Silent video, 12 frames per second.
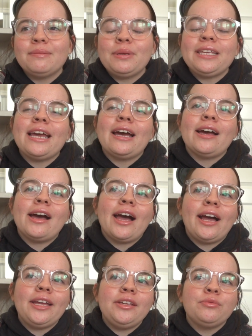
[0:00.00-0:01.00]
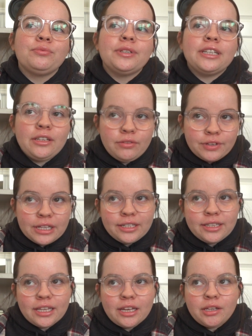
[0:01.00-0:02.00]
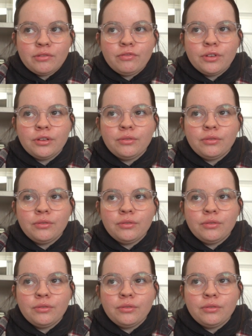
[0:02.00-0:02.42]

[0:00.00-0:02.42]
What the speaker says: But yeah, I really fell in love